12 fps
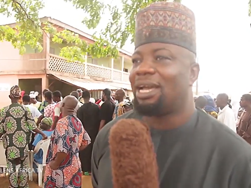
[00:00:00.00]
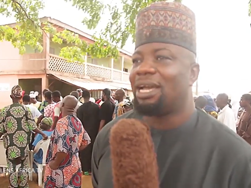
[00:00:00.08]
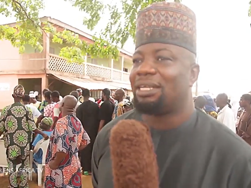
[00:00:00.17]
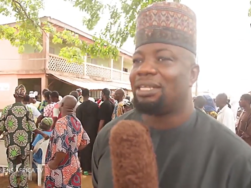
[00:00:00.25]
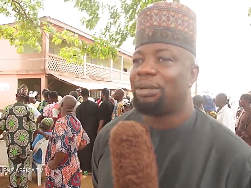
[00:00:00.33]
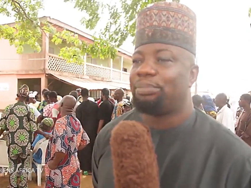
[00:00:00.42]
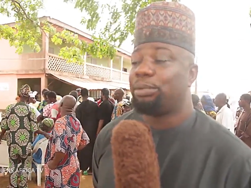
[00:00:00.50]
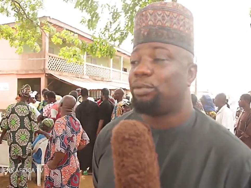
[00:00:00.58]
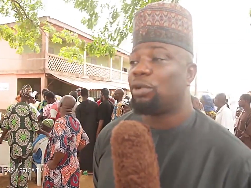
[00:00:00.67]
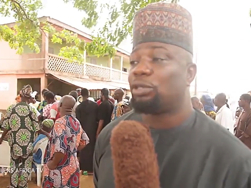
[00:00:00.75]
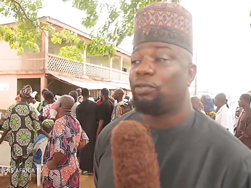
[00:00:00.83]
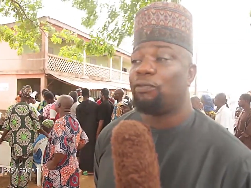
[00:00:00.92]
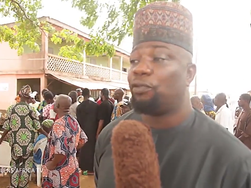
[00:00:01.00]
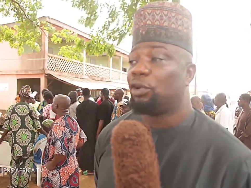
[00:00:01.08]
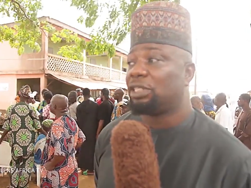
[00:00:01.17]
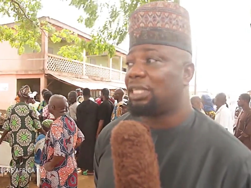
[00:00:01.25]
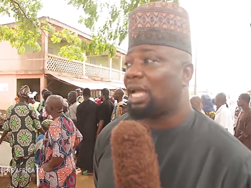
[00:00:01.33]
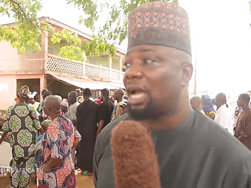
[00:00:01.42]
And people want to
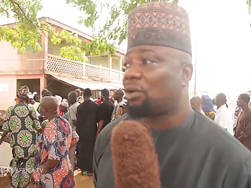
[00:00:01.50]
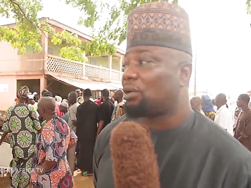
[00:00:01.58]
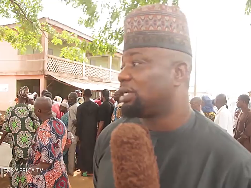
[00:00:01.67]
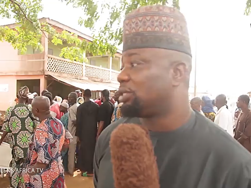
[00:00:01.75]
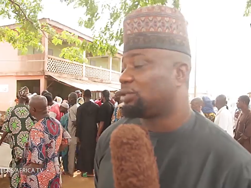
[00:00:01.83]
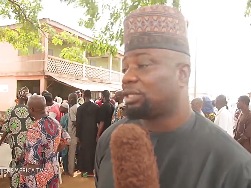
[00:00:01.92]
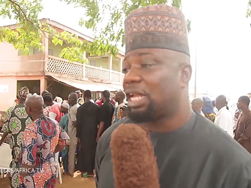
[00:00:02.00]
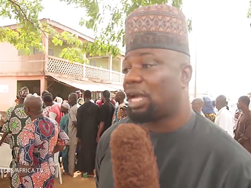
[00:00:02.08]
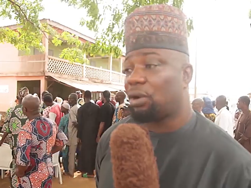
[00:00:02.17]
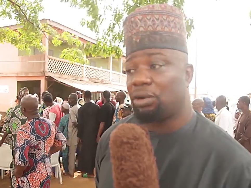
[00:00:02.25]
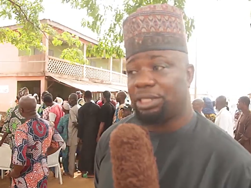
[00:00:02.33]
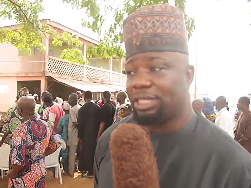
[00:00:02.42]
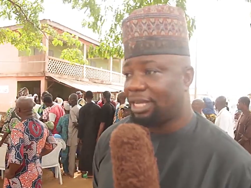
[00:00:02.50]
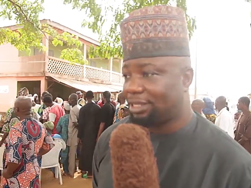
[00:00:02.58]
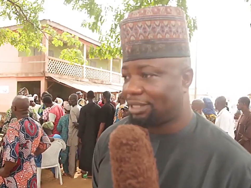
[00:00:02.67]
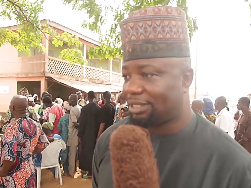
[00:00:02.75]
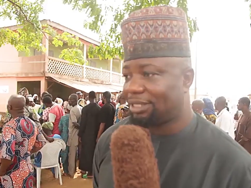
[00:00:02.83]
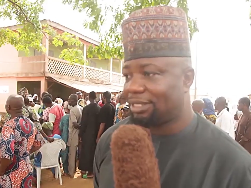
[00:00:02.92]
vote according to their
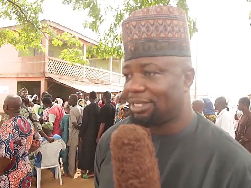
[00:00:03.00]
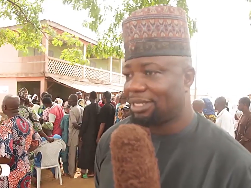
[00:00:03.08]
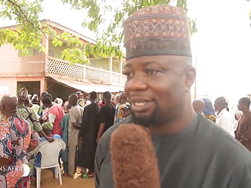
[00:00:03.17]
conscience.